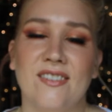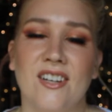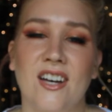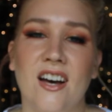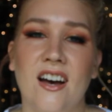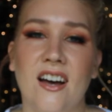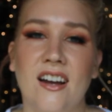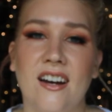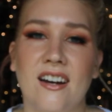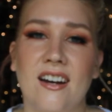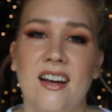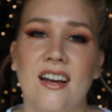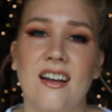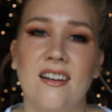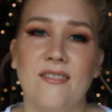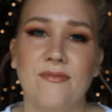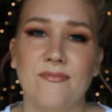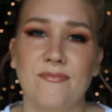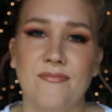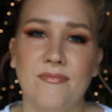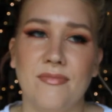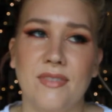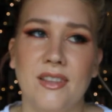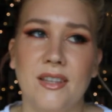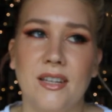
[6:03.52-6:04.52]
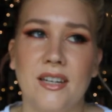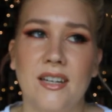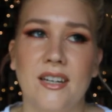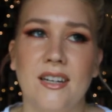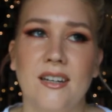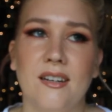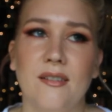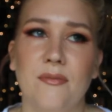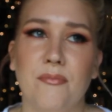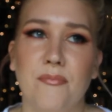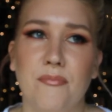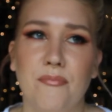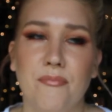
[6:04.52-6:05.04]
cut
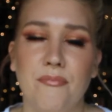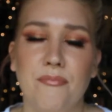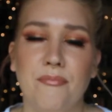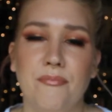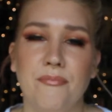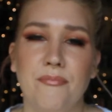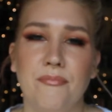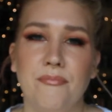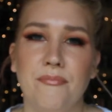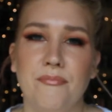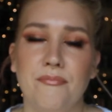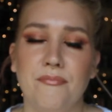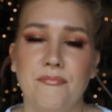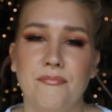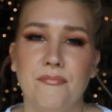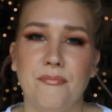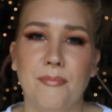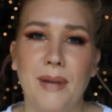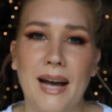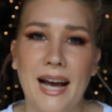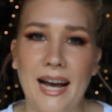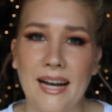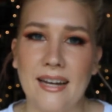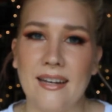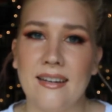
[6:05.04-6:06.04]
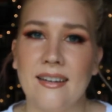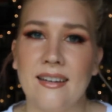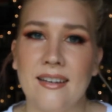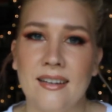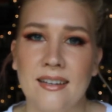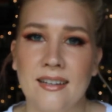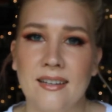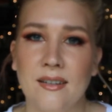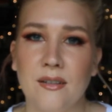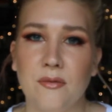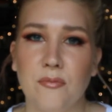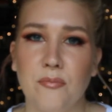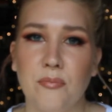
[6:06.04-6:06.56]
the back
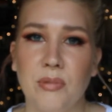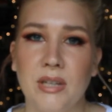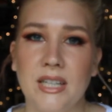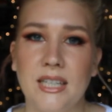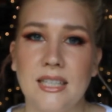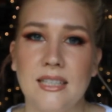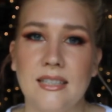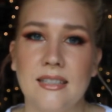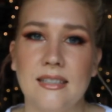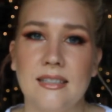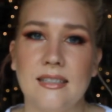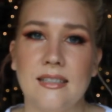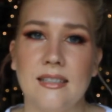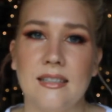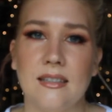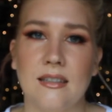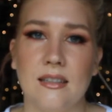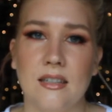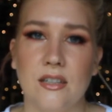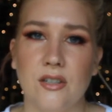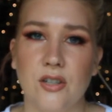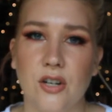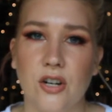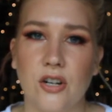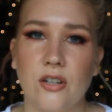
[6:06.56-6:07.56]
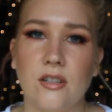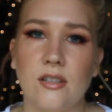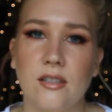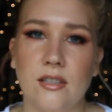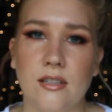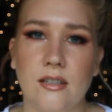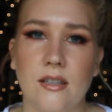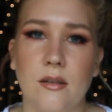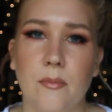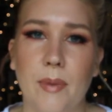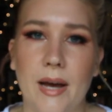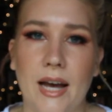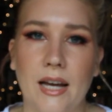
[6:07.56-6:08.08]
piece, the darts
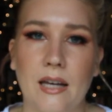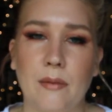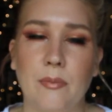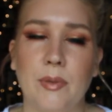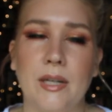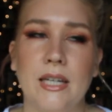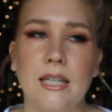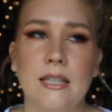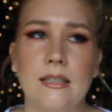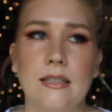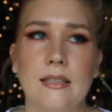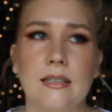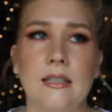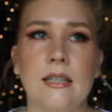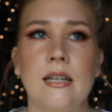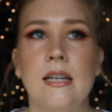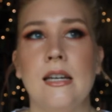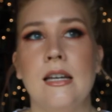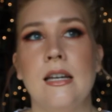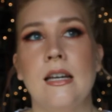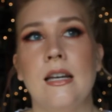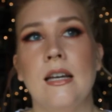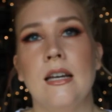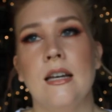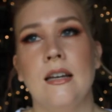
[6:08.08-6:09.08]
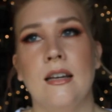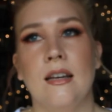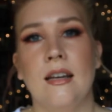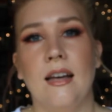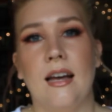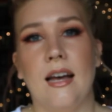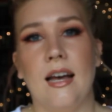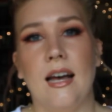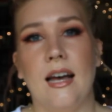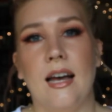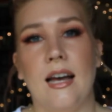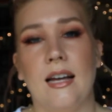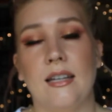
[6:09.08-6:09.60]
in the back piece.
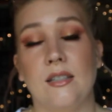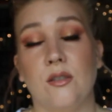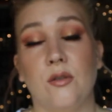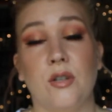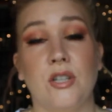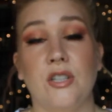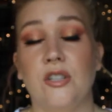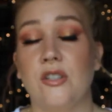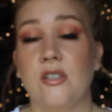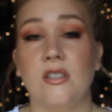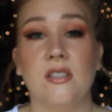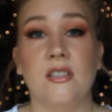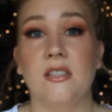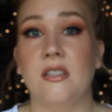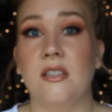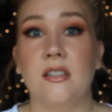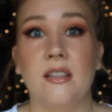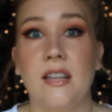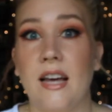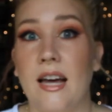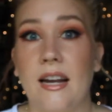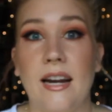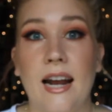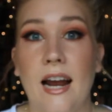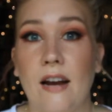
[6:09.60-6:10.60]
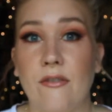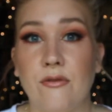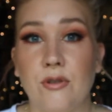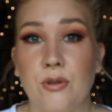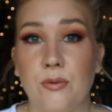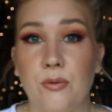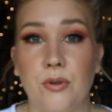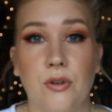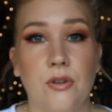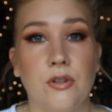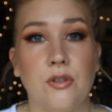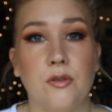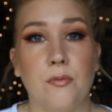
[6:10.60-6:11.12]
So I just did that
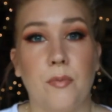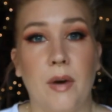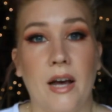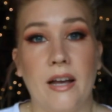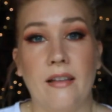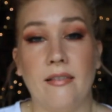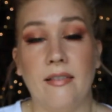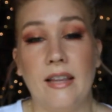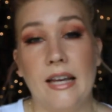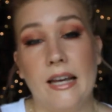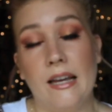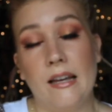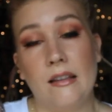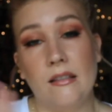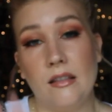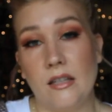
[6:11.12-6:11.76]
afterwards by laying